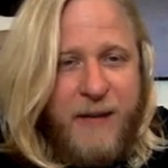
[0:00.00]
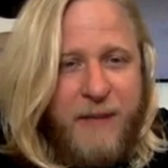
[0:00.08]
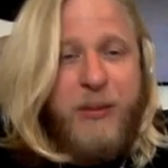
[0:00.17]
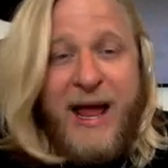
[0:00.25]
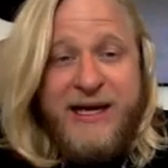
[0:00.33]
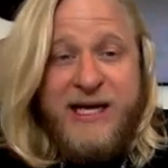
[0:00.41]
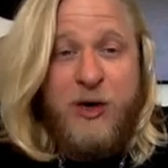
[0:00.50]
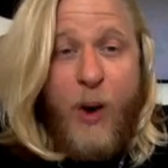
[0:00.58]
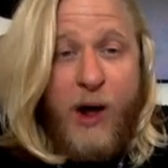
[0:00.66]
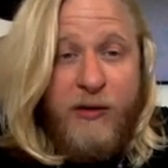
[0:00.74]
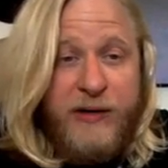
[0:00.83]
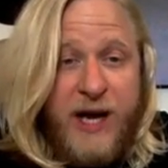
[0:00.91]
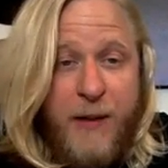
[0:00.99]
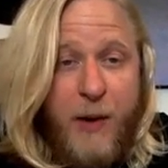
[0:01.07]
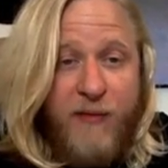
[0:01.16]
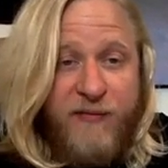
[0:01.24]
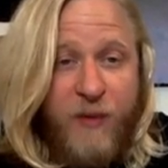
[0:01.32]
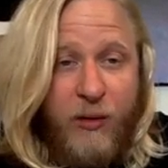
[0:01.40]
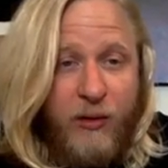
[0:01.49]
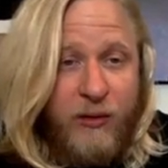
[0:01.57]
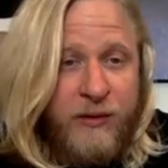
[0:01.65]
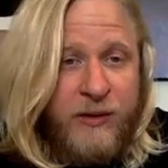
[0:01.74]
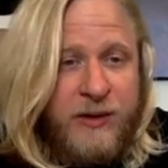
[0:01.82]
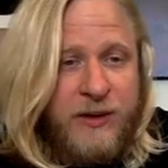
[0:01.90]
Black equality, I'm all for.
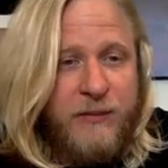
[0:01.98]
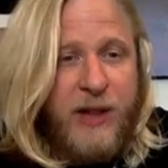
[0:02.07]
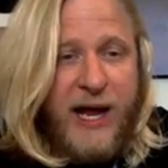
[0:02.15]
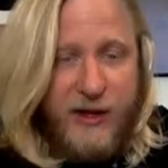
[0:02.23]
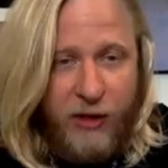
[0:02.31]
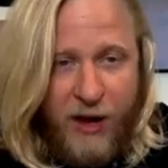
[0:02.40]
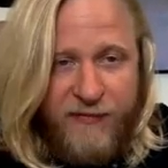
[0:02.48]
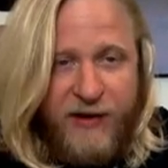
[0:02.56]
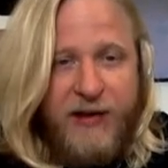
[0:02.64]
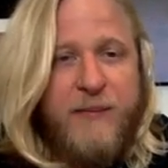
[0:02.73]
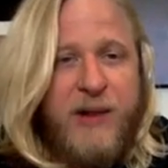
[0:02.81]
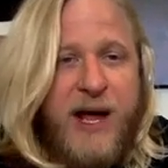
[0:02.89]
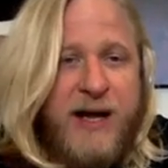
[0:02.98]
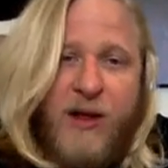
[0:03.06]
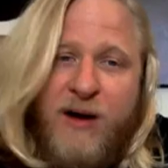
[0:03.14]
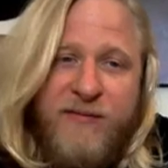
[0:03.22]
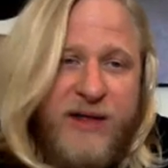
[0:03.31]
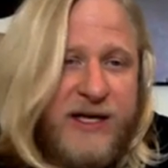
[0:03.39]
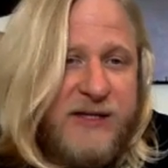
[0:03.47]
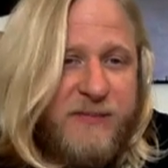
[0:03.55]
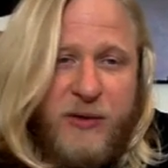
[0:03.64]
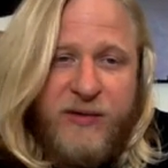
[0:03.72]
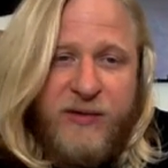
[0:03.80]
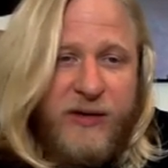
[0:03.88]
Black love, I like black love. That's
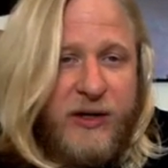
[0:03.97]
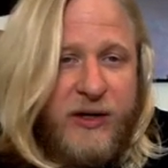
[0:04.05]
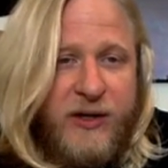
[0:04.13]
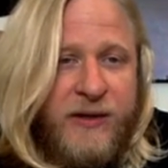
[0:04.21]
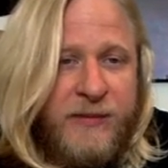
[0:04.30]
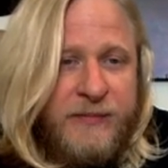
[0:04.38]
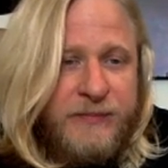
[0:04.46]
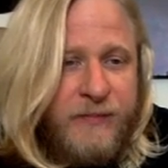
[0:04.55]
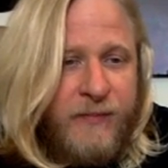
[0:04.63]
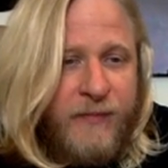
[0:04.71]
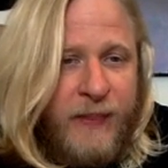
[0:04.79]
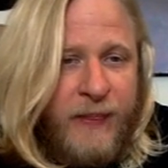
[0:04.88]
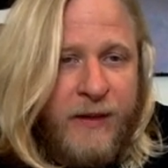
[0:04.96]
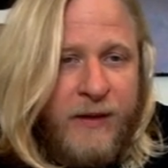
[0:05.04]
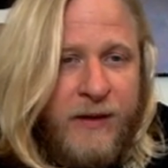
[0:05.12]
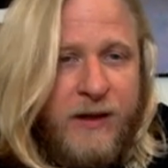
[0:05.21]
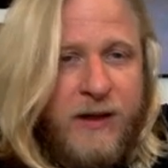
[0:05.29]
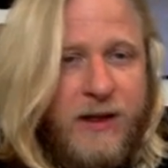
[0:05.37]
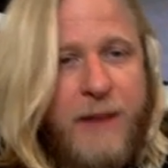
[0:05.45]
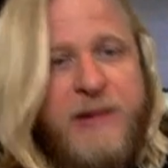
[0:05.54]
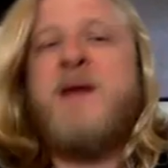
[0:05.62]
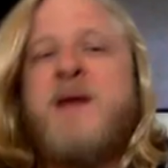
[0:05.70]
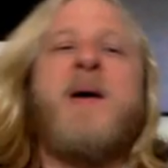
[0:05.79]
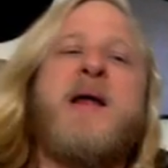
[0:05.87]
perfectly good. I mean,
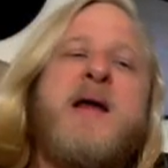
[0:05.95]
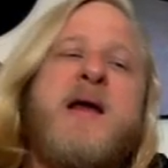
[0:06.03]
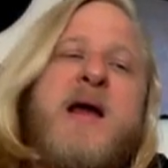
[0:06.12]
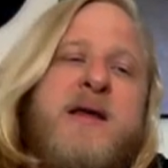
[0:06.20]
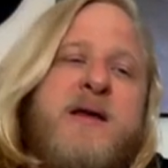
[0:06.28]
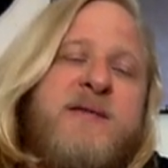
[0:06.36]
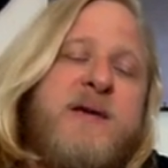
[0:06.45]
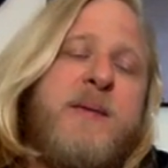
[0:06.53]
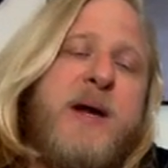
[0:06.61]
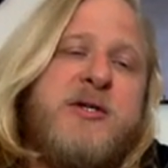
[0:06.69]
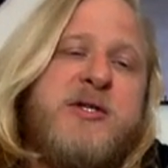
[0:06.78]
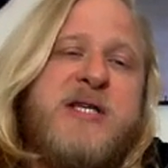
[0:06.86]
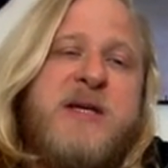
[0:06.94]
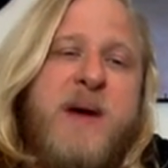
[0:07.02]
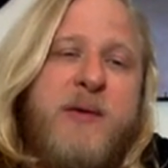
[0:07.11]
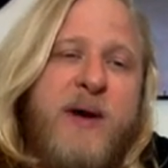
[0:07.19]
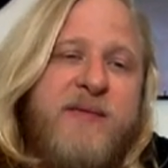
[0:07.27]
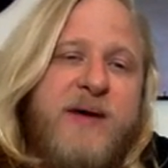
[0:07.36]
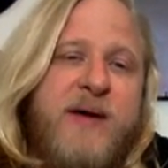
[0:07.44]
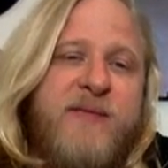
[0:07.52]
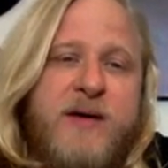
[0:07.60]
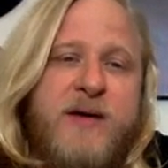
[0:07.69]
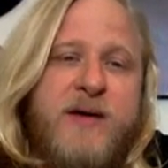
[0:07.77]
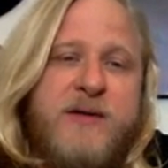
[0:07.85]
anybody who's seen my Revved Up
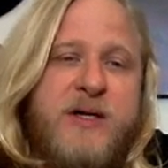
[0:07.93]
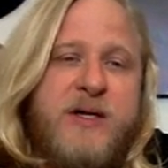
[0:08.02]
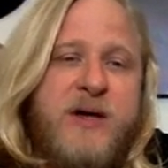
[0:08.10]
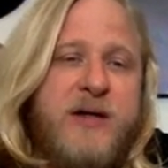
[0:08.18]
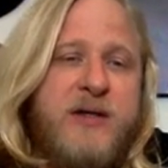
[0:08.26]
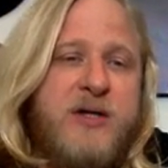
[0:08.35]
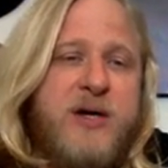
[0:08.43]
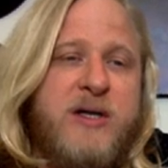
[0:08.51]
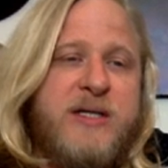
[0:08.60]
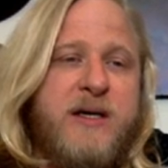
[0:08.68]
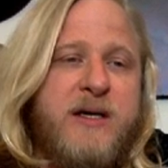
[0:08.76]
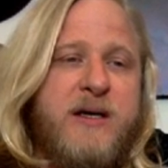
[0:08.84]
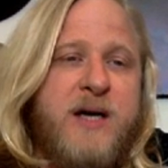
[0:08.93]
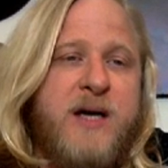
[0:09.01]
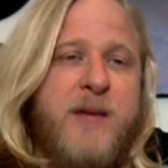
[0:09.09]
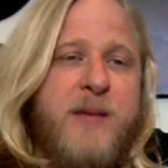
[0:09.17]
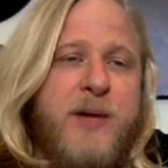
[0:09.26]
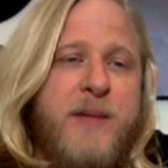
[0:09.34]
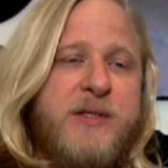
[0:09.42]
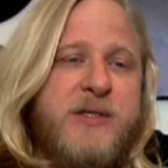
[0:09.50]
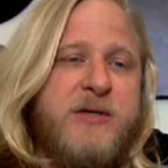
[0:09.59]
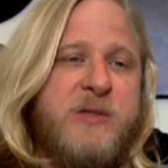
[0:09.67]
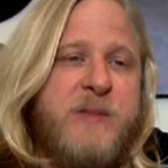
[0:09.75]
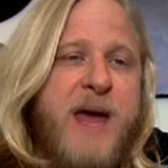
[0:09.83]
videos, I talked in a couple
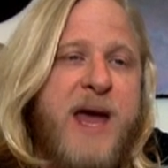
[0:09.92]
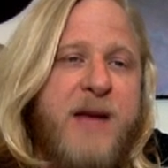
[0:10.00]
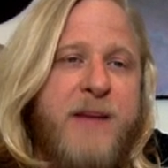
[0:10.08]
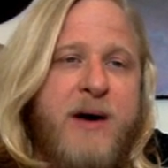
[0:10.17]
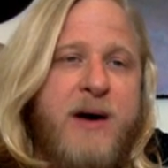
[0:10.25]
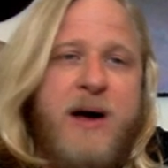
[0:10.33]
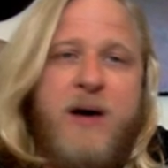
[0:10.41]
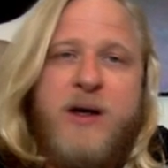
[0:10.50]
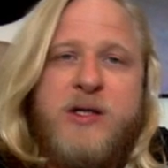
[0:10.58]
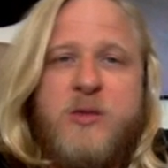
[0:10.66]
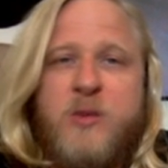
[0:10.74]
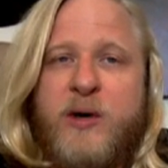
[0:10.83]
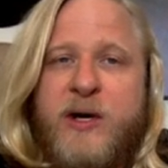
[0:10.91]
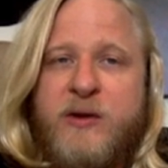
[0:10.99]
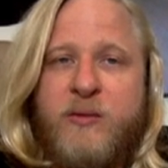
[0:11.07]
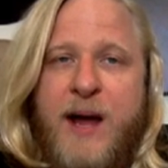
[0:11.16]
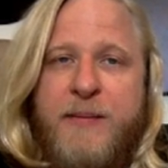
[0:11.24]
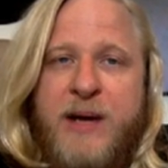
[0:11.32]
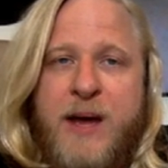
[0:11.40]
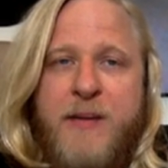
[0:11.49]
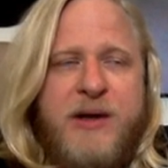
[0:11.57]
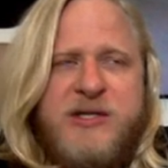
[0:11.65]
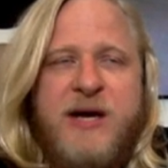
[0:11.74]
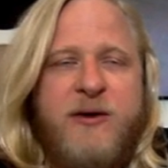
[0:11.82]
episodes back about how I used to work in the rap game. I
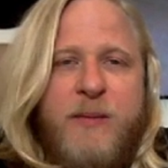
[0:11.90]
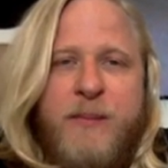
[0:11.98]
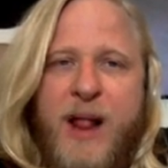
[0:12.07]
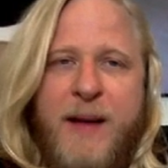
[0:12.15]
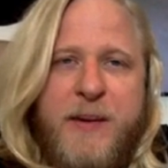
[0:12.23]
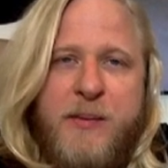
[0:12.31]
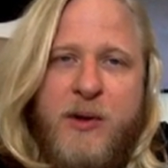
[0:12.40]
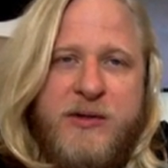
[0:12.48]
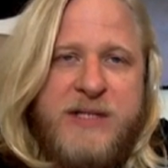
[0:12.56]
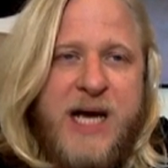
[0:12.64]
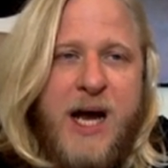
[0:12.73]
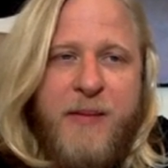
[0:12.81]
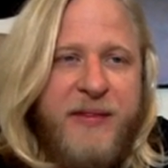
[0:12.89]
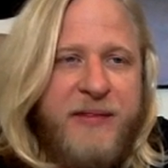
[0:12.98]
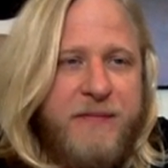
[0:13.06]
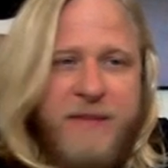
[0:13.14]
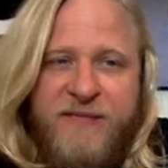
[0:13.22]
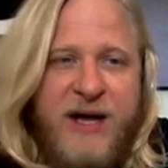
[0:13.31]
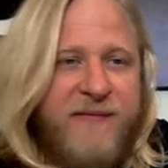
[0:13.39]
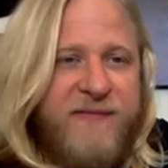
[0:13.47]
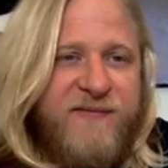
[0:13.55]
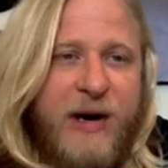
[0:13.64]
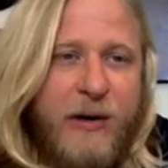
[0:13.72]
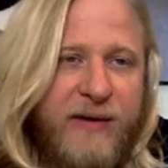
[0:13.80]
used to hang around black people all the time. I've got a
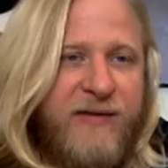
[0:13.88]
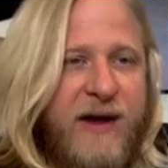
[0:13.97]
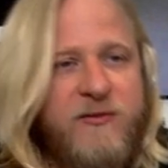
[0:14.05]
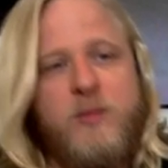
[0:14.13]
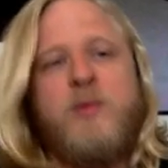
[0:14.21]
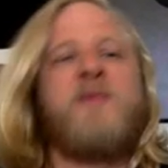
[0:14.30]
very favorable